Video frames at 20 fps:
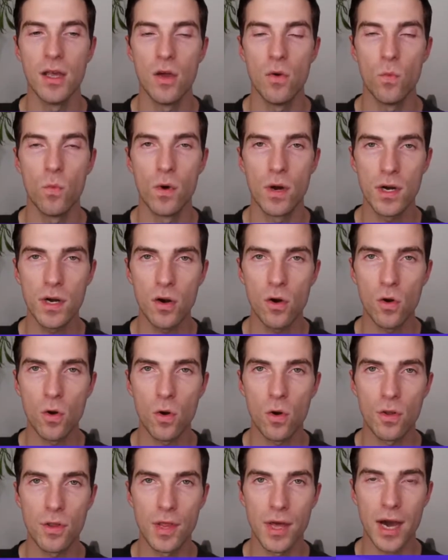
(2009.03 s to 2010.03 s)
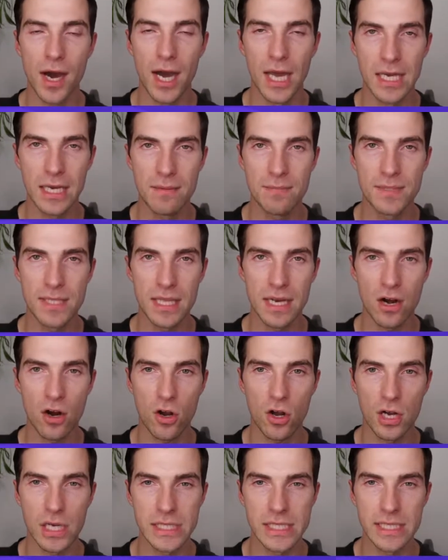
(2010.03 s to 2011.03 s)
what are all the items that our
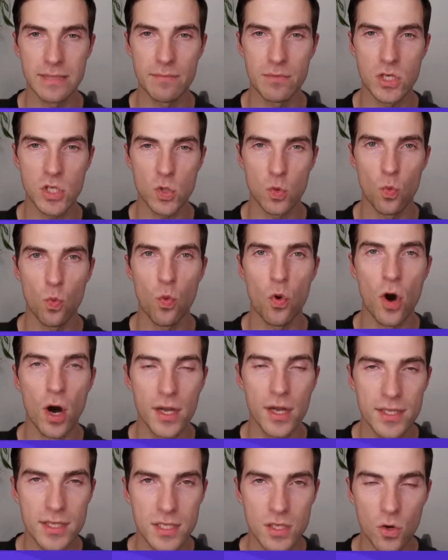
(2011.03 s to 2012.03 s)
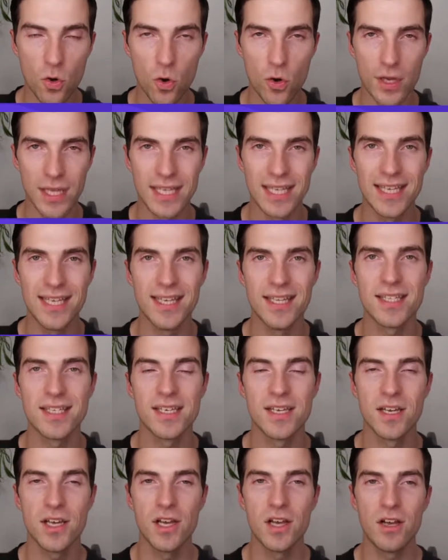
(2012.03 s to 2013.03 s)
customers want or need,
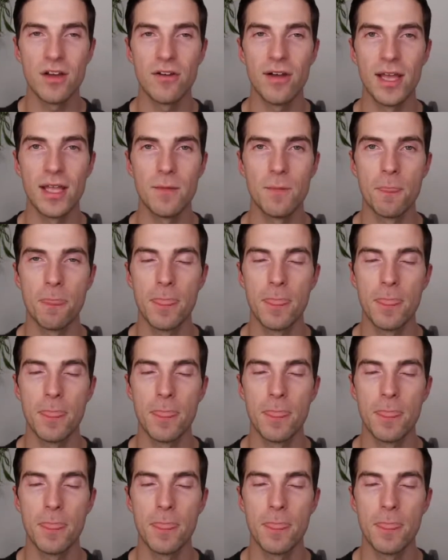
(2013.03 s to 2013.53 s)
right?